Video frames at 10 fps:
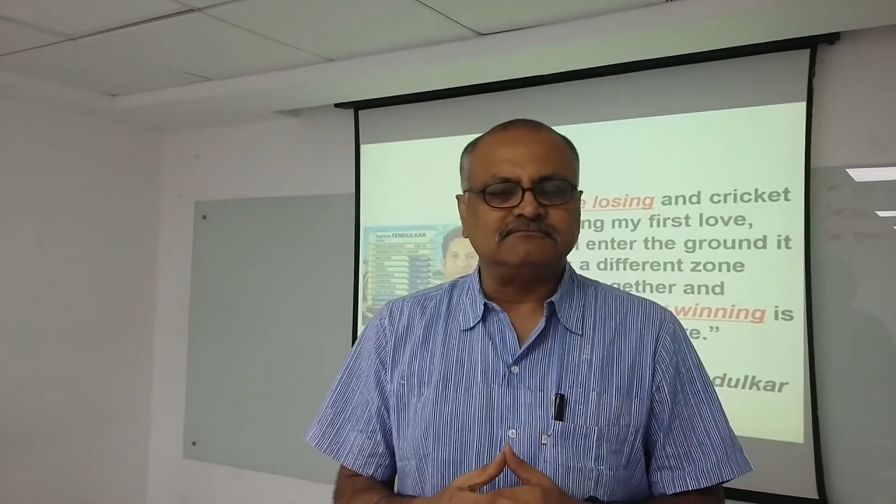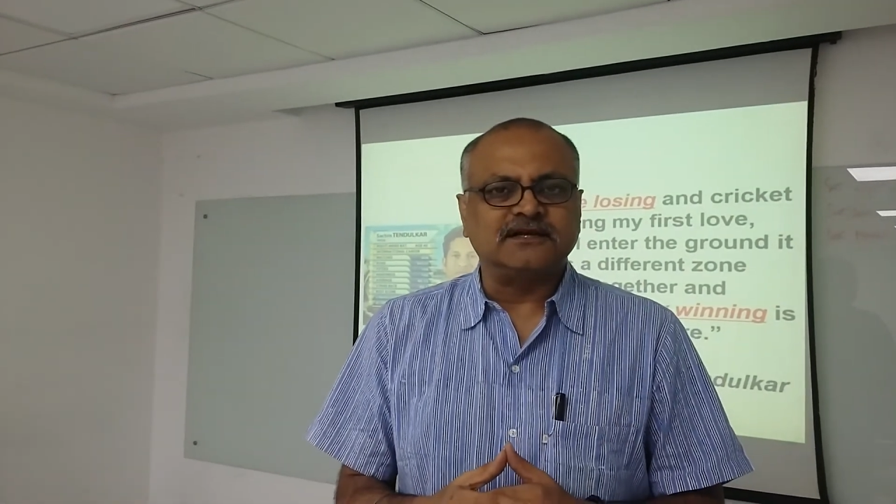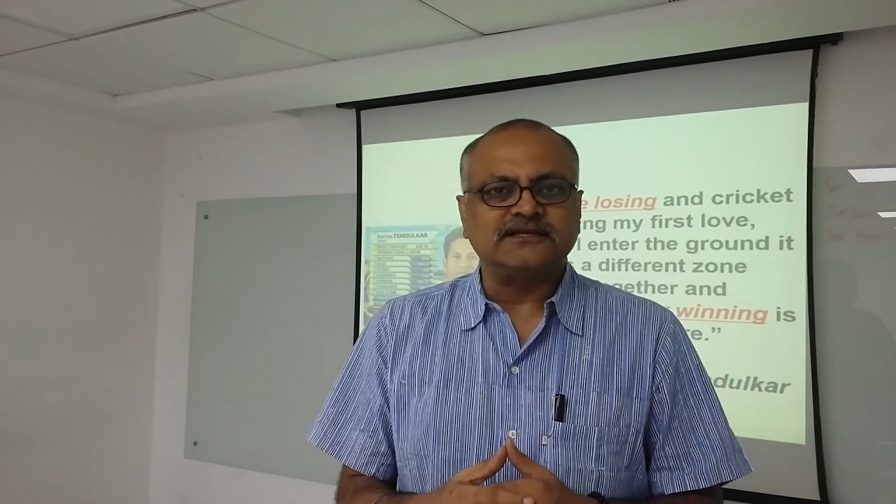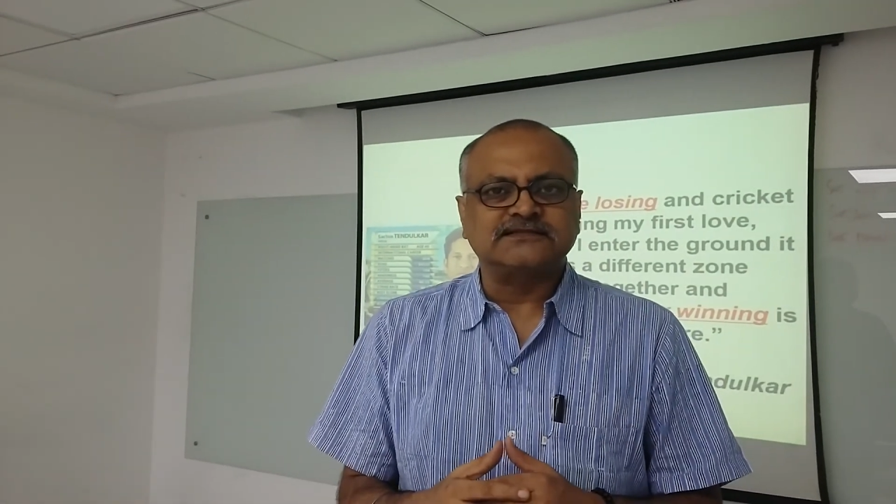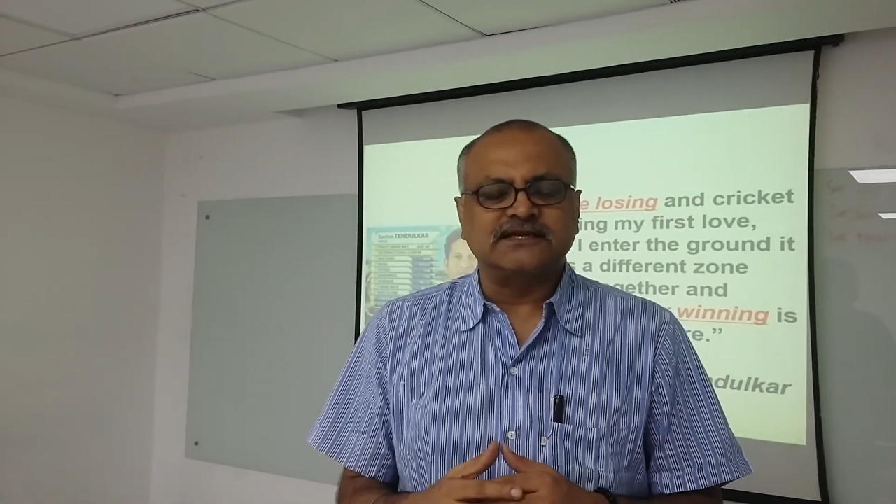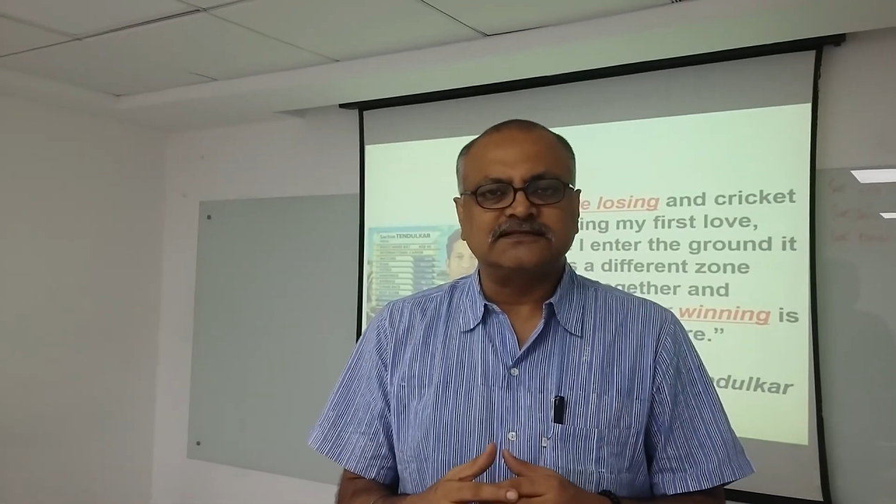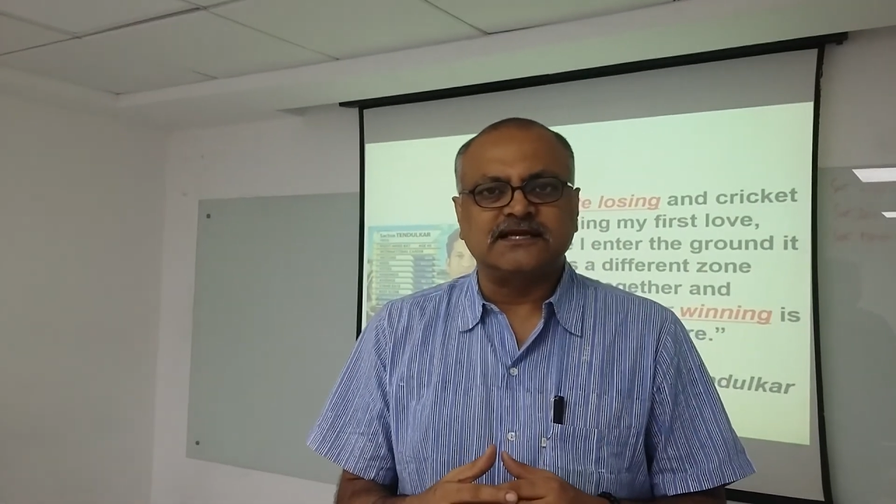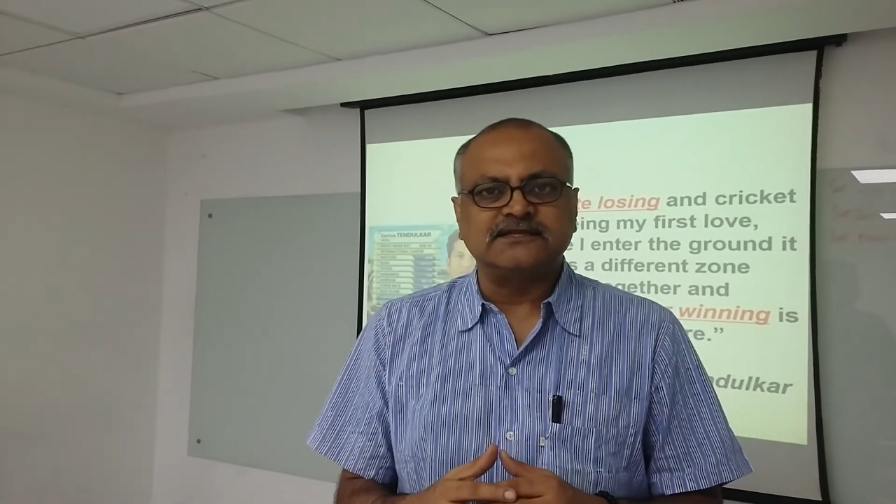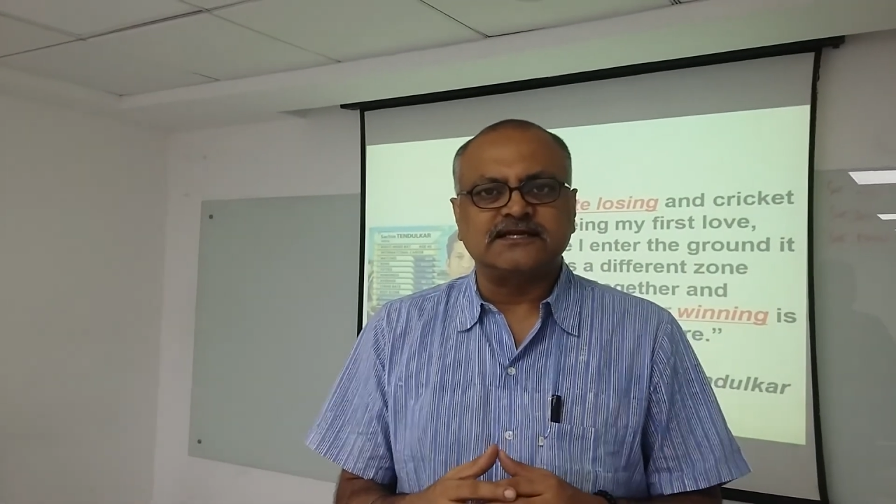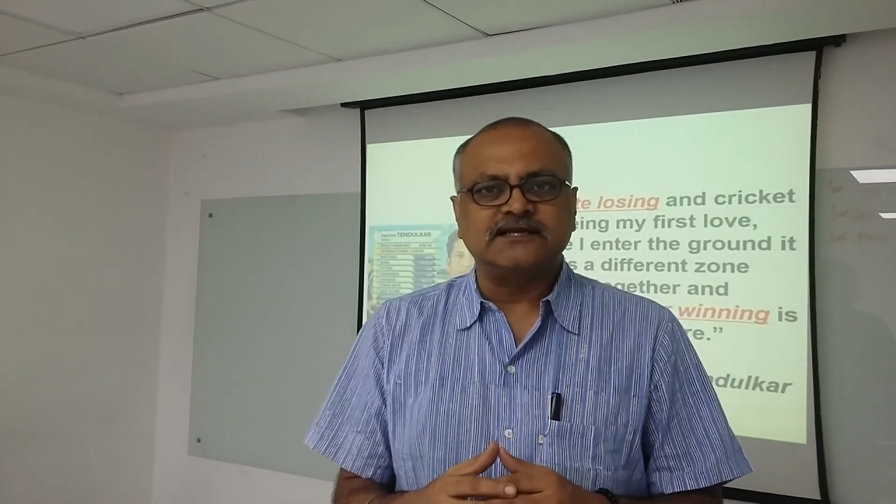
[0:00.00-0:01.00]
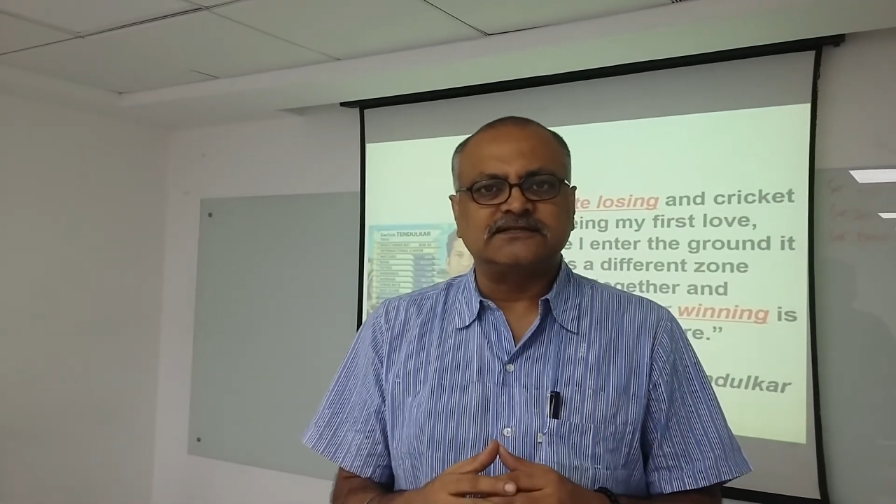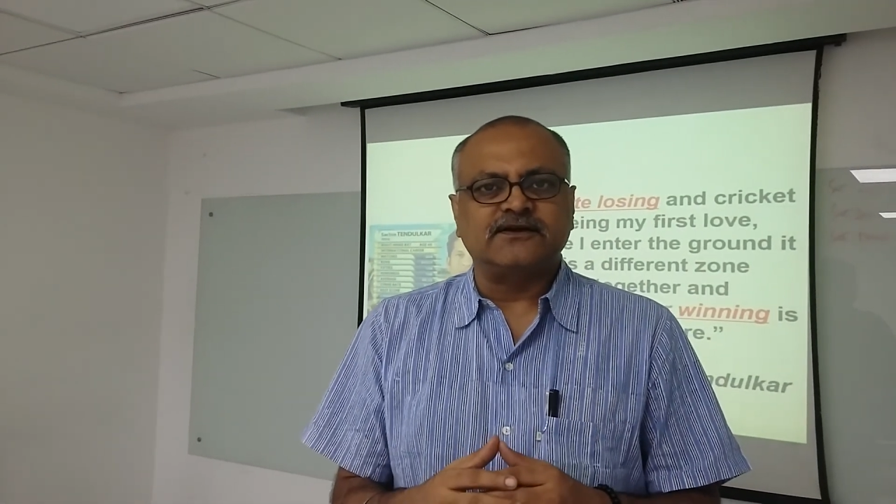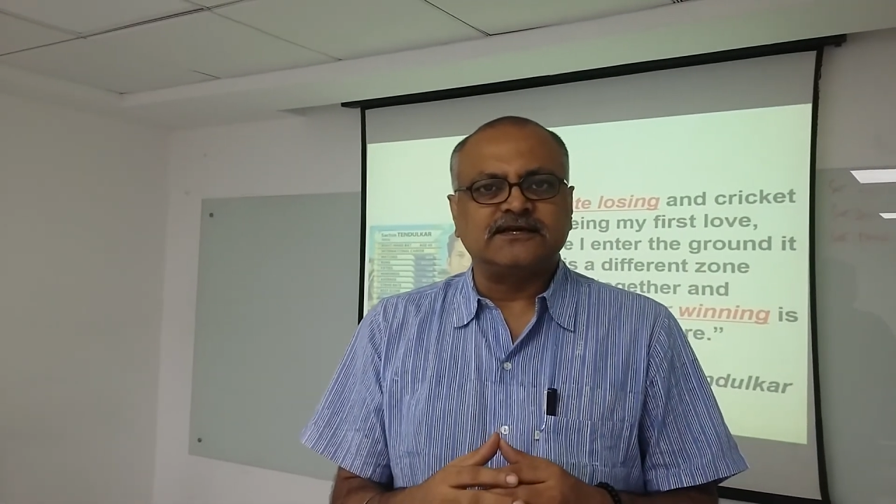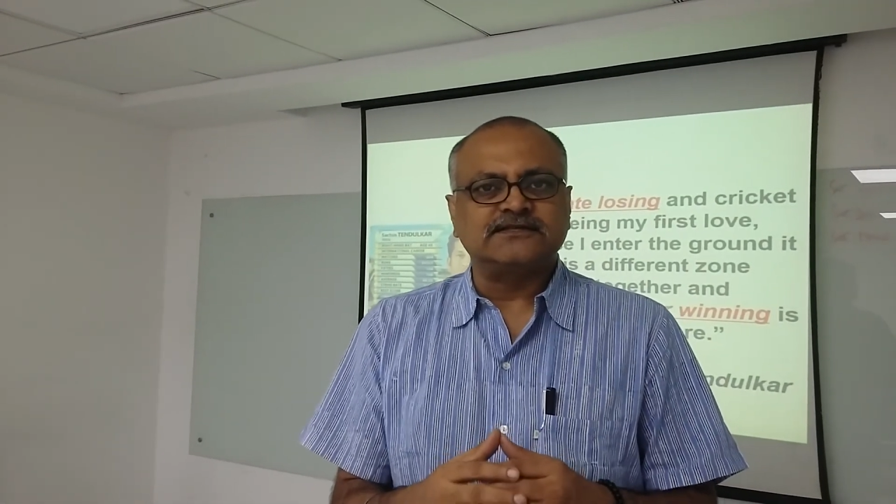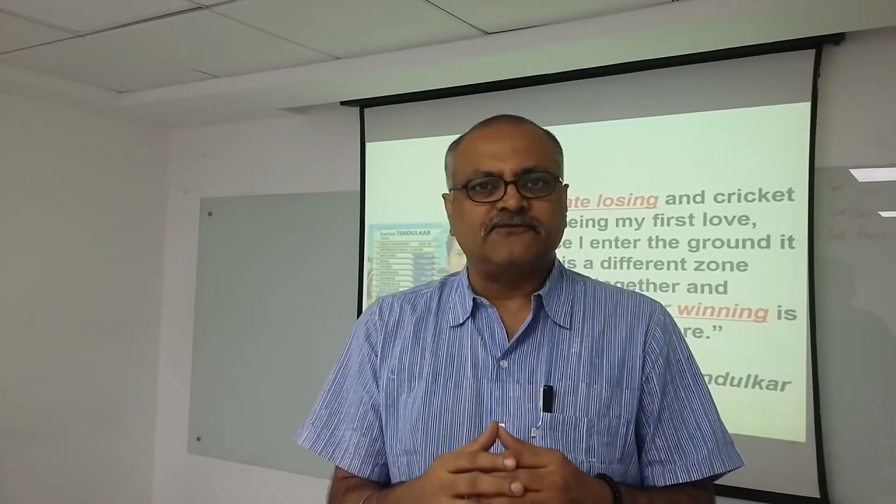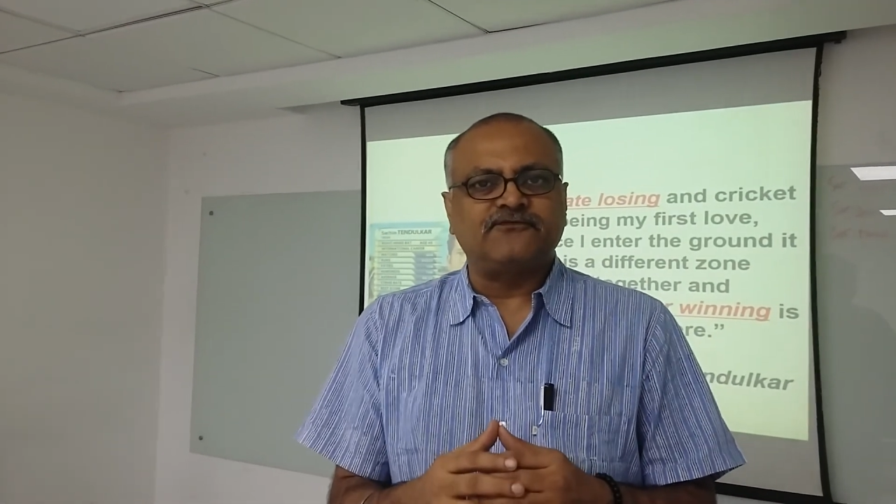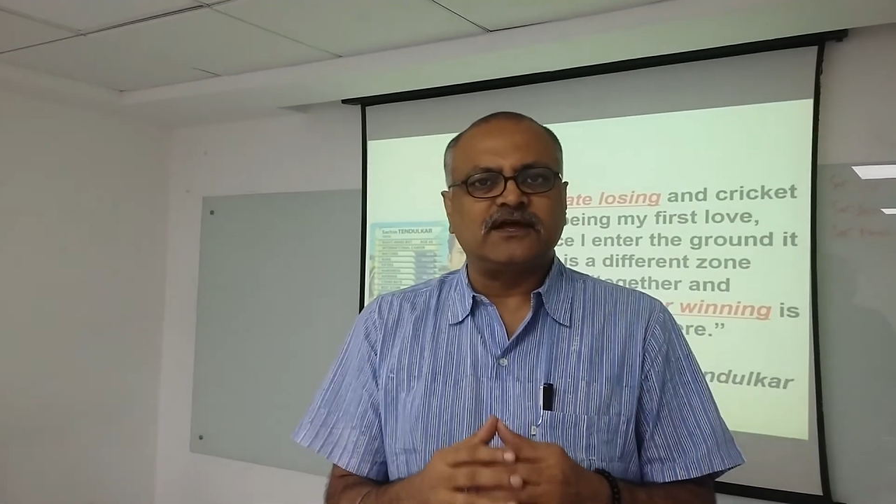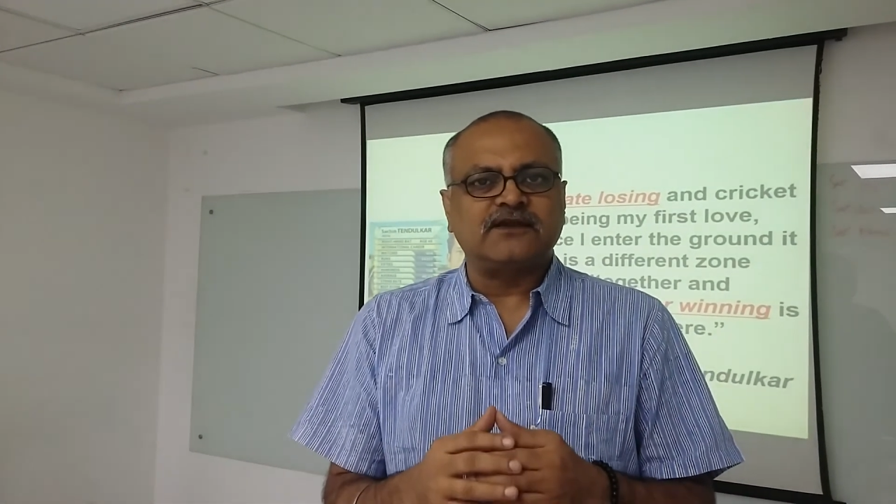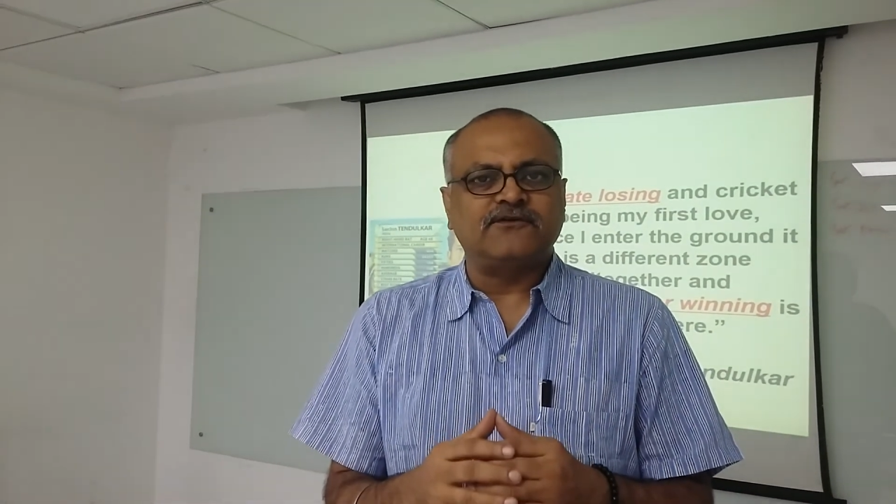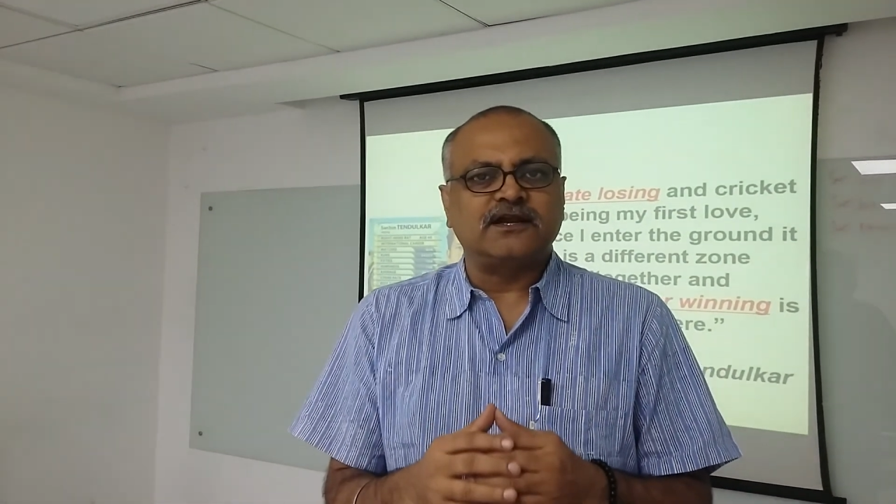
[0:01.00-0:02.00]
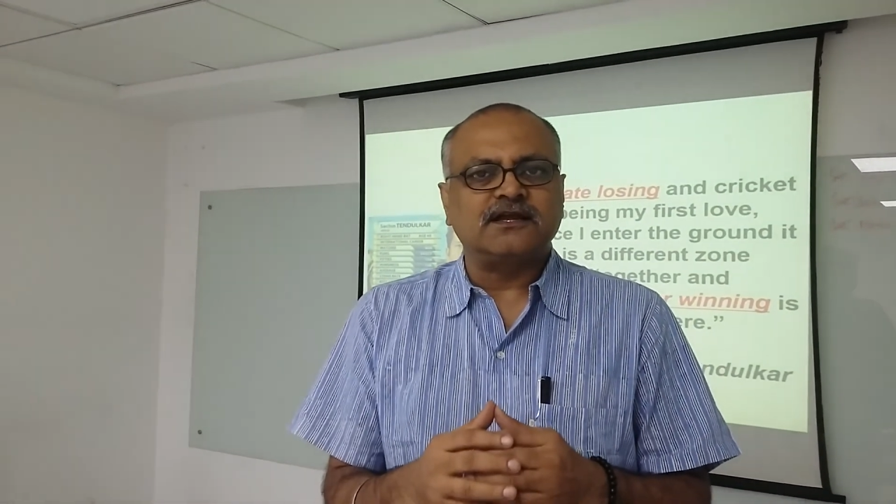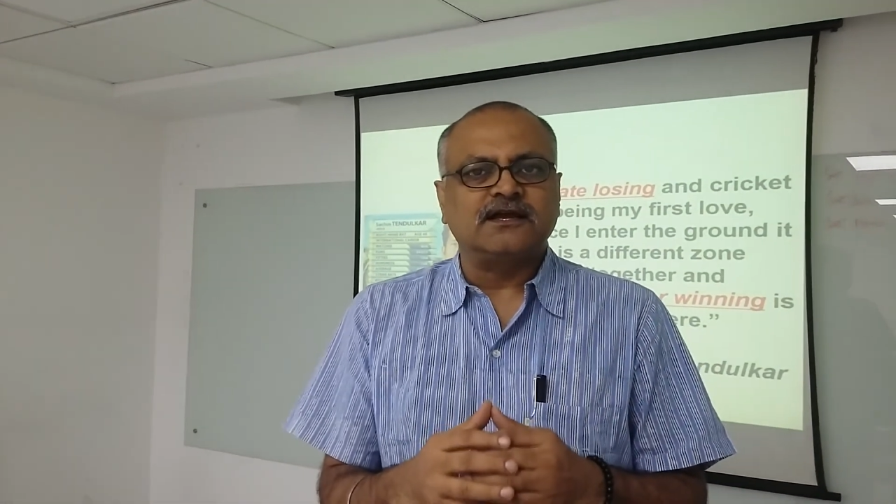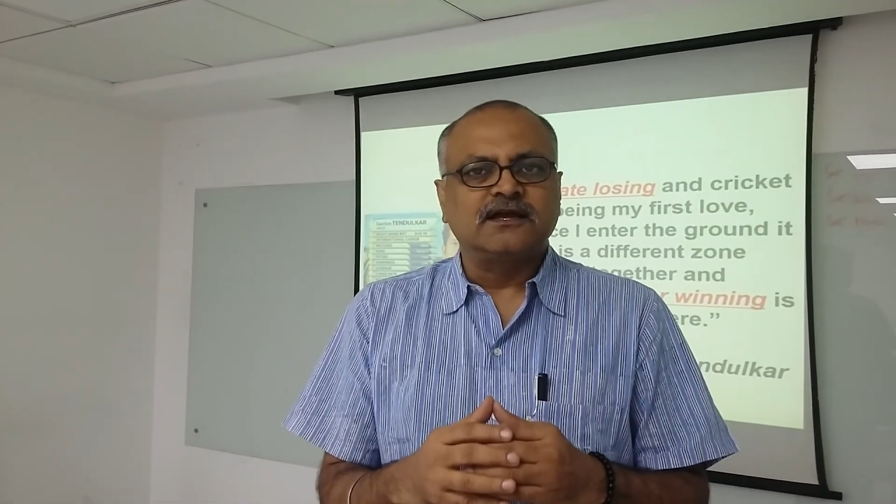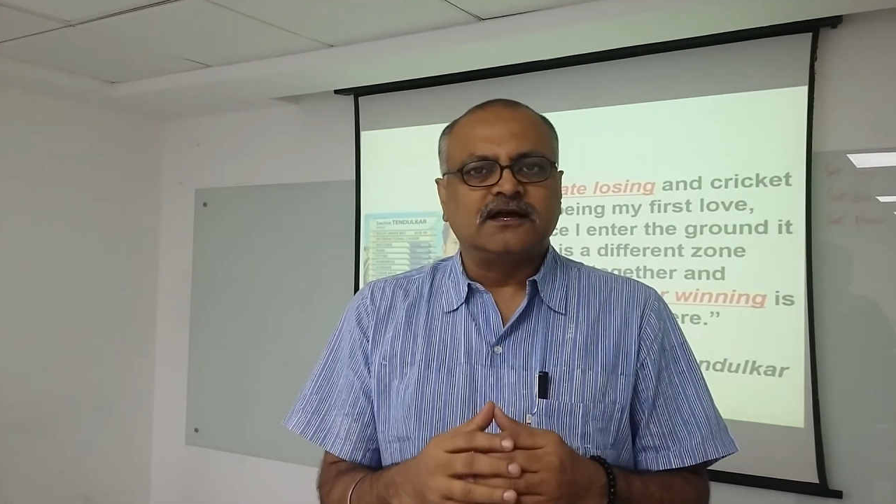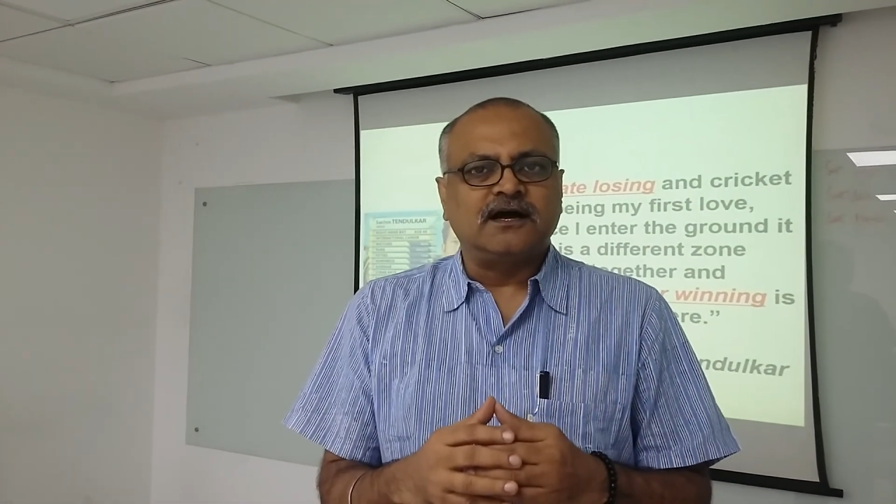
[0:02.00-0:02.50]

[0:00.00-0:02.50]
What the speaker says: is a very, very